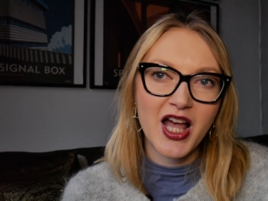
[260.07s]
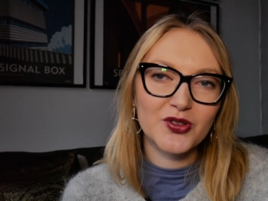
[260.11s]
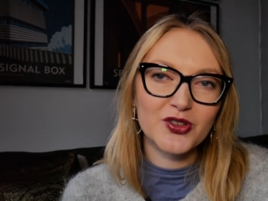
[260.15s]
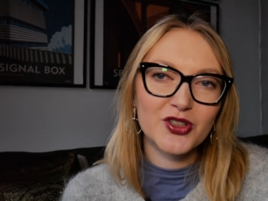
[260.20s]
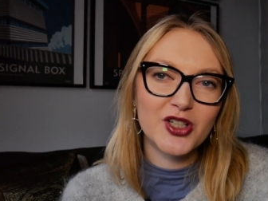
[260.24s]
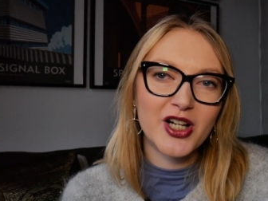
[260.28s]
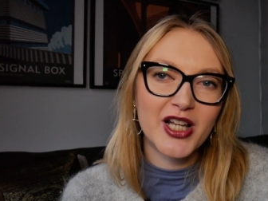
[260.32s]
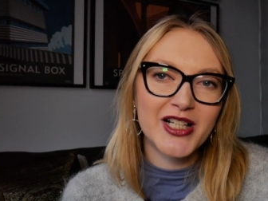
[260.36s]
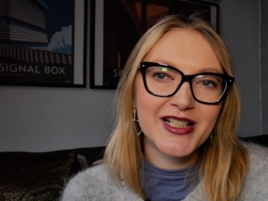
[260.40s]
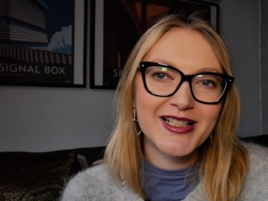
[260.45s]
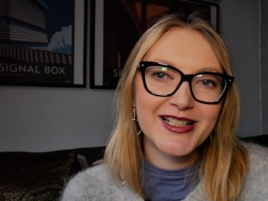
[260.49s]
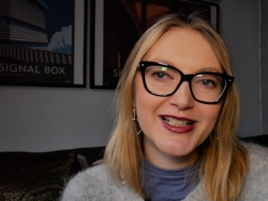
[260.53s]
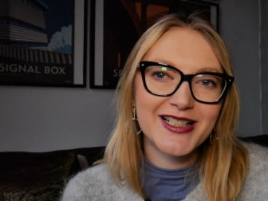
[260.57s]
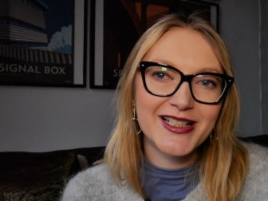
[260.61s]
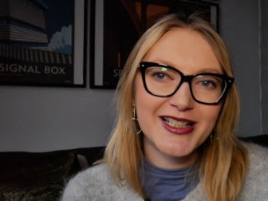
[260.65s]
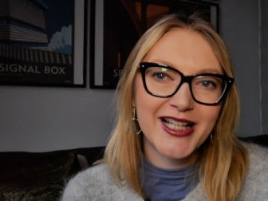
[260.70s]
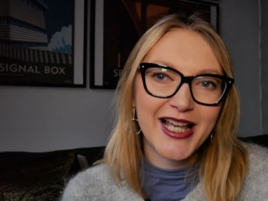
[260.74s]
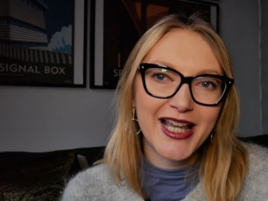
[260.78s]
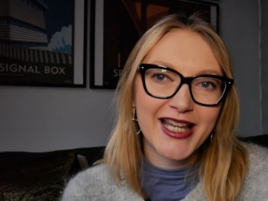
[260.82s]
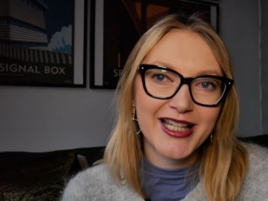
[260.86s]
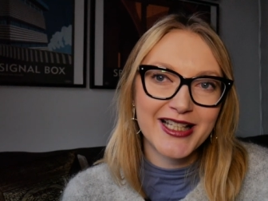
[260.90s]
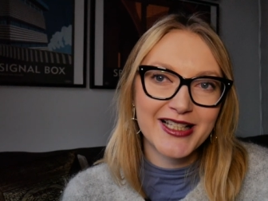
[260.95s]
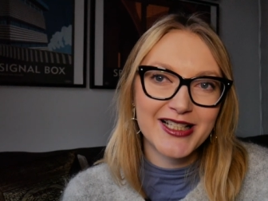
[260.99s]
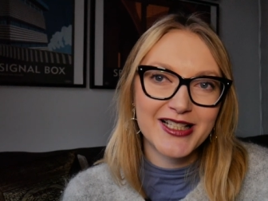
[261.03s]

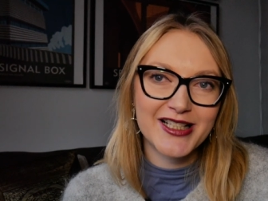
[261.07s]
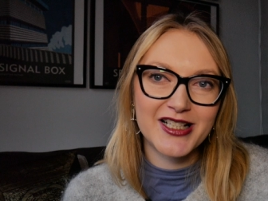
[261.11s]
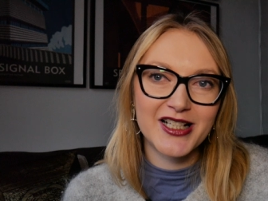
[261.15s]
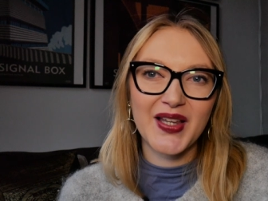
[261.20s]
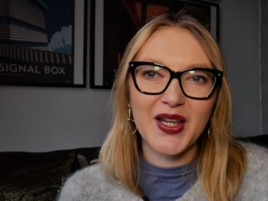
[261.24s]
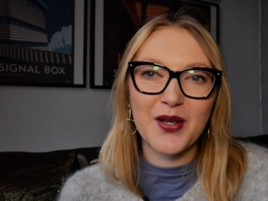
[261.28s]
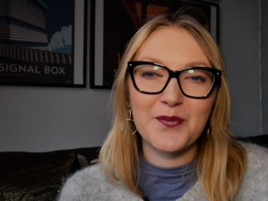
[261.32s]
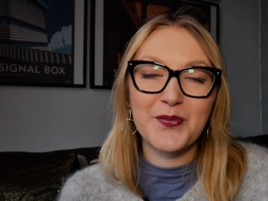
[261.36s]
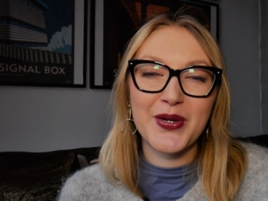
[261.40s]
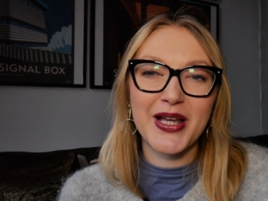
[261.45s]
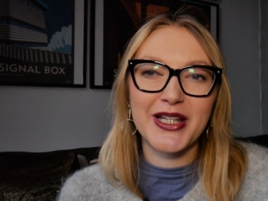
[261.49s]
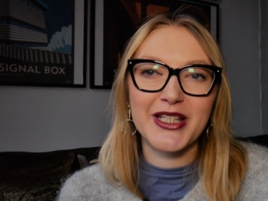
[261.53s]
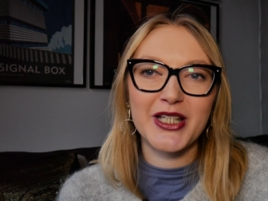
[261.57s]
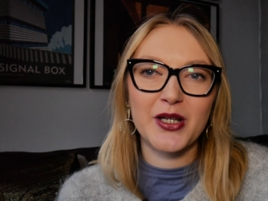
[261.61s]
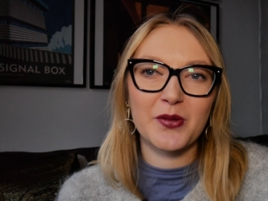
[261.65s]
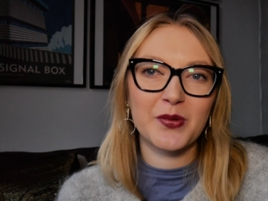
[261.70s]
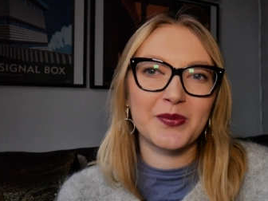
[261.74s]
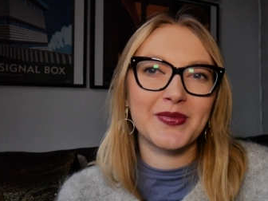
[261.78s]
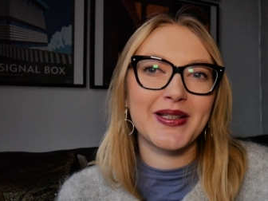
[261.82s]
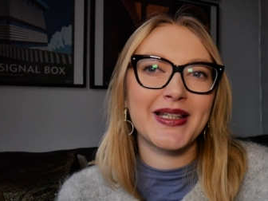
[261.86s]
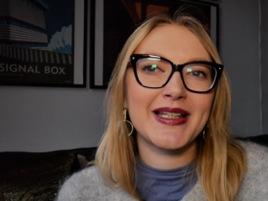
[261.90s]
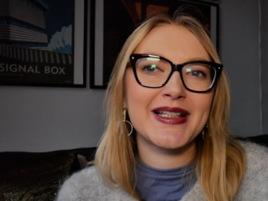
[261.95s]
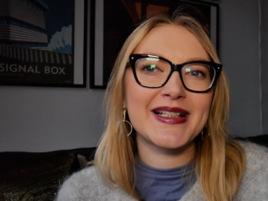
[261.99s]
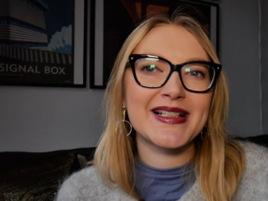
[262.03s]
translates
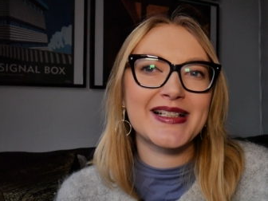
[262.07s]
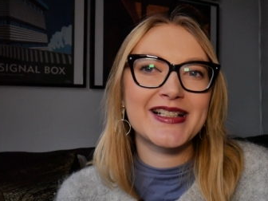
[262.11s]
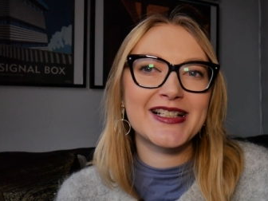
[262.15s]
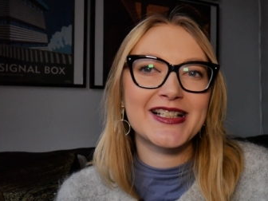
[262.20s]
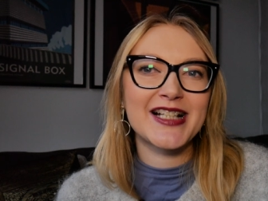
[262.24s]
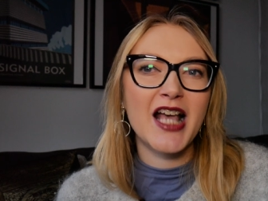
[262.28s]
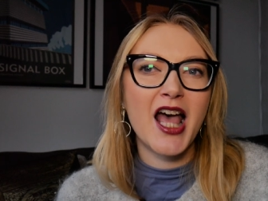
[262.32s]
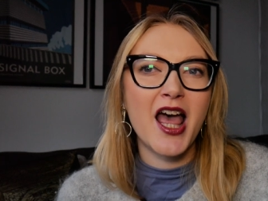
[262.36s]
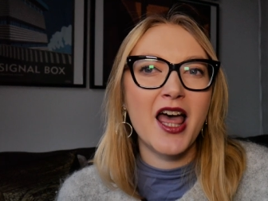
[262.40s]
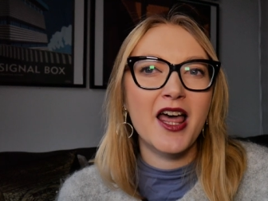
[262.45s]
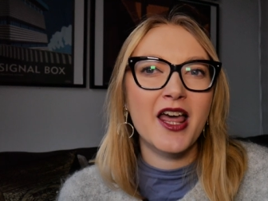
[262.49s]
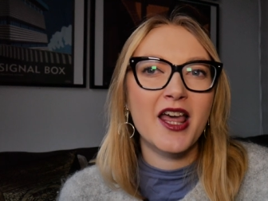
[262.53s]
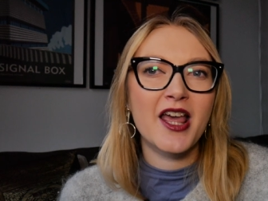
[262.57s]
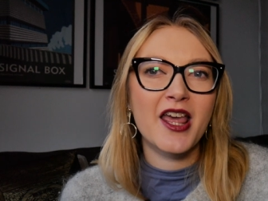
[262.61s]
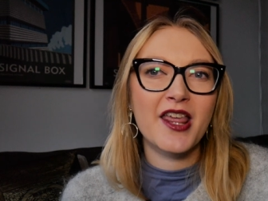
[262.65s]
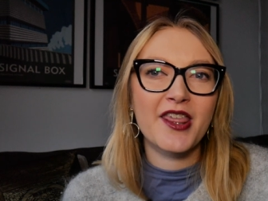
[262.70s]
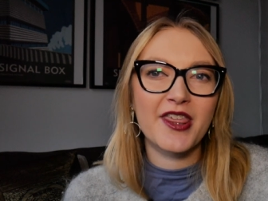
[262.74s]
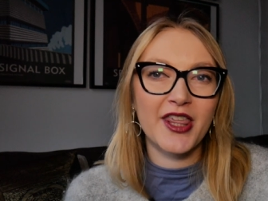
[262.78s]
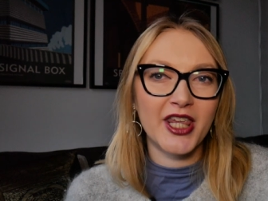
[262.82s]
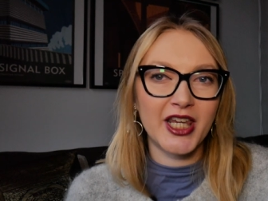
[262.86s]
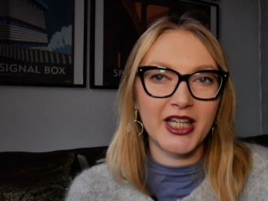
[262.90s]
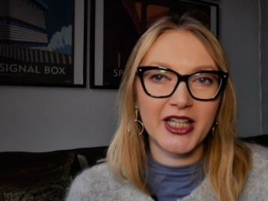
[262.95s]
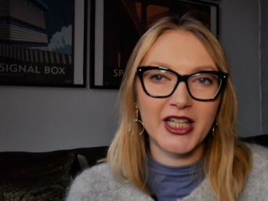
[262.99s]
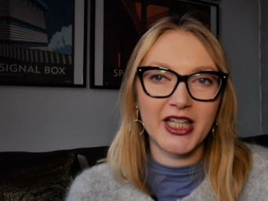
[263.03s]
Benjamin's
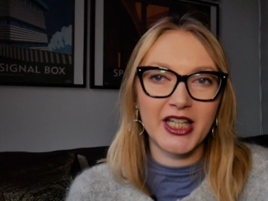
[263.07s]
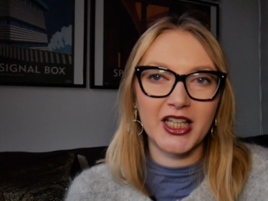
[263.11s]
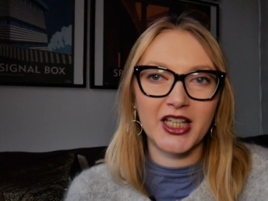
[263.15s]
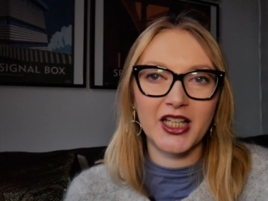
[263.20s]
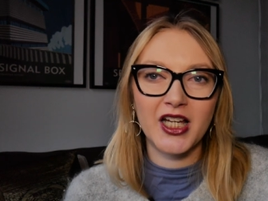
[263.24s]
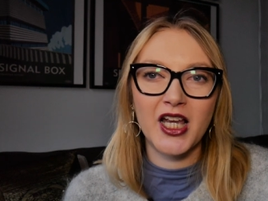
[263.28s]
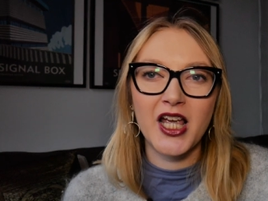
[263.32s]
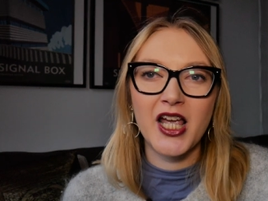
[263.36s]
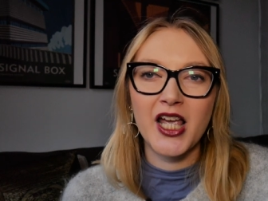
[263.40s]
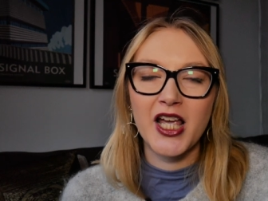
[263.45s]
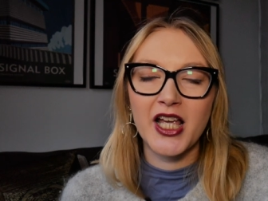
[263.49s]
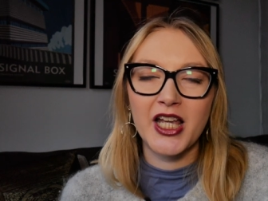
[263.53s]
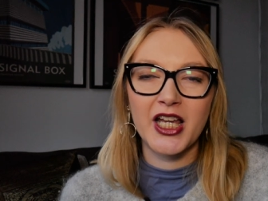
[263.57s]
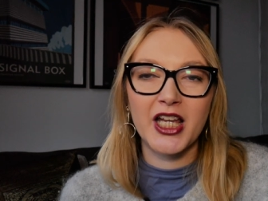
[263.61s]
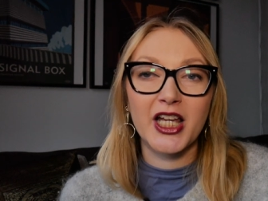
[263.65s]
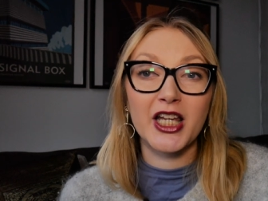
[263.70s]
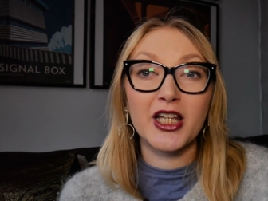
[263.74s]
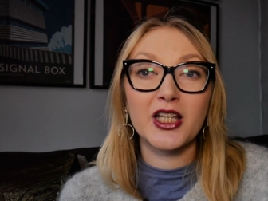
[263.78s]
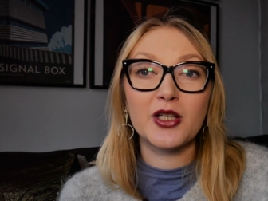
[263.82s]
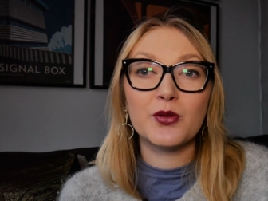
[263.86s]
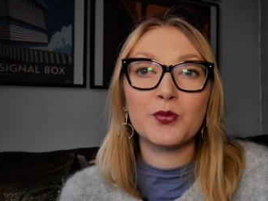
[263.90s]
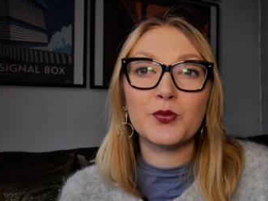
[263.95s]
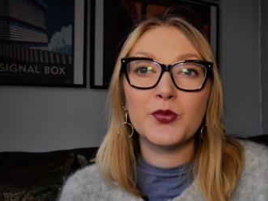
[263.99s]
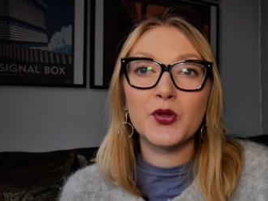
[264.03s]
thinking
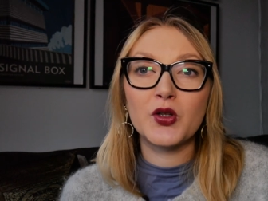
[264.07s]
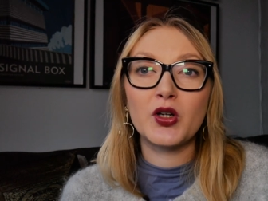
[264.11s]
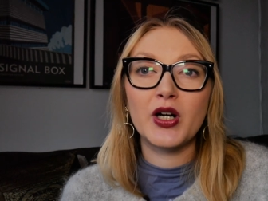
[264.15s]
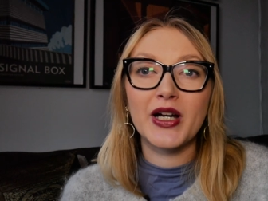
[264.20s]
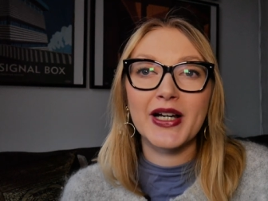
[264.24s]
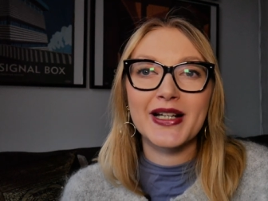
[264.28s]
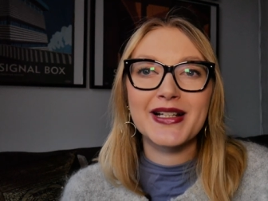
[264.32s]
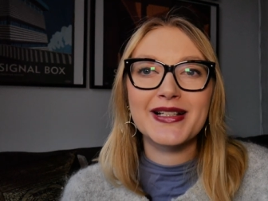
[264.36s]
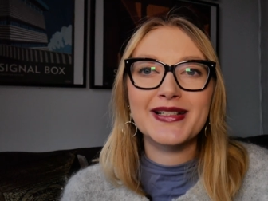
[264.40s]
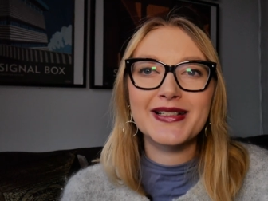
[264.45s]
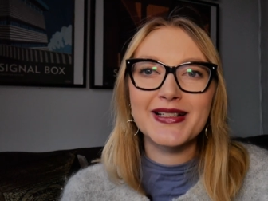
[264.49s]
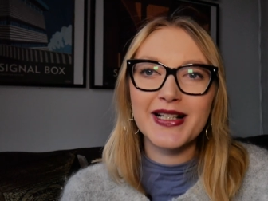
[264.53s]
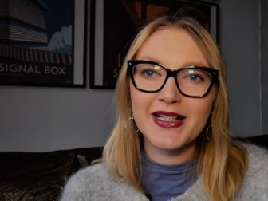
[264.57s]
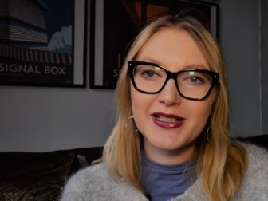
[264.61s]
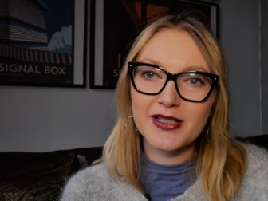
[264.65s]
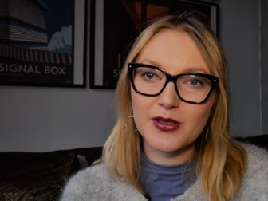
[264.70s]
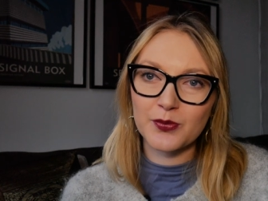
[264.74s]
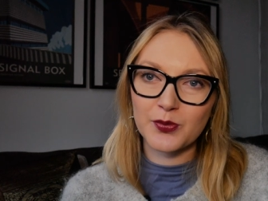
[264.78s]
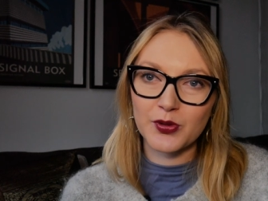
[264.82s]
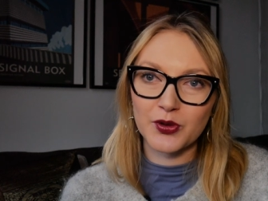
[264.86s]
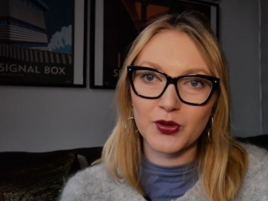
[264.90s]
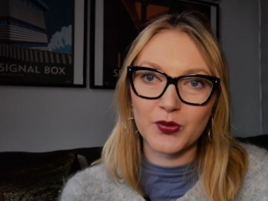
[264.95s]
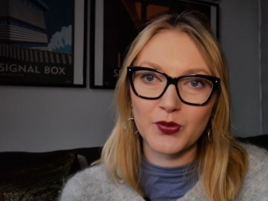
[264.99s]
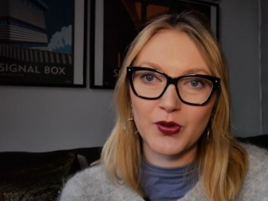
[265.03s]
in a more
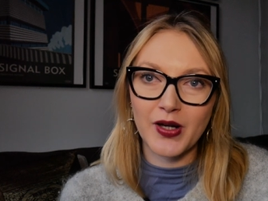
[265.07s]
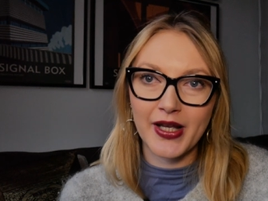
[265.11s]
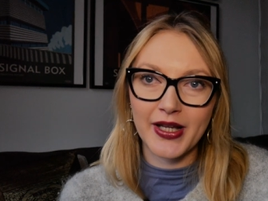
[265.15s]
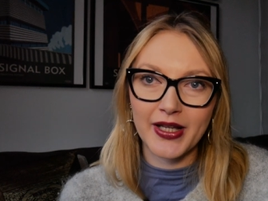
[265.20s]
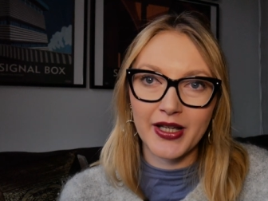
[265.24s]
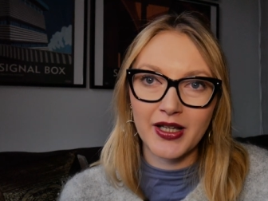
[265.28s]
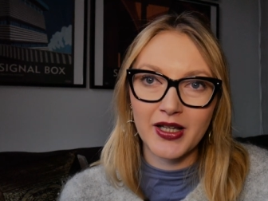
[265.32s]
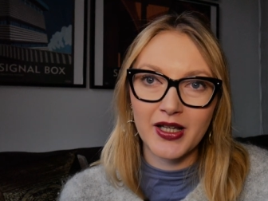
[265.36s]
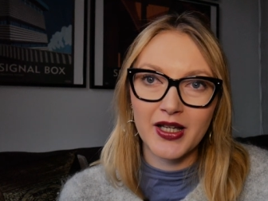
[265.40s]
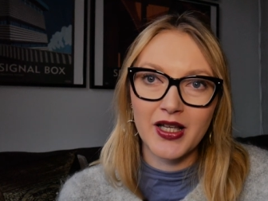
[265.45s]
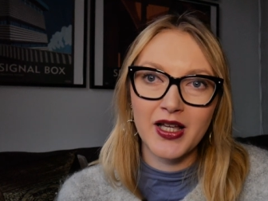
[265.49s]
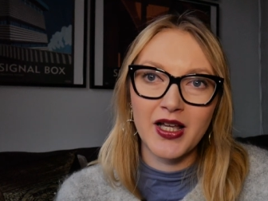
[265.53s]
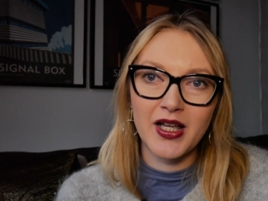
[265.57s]
accessible way.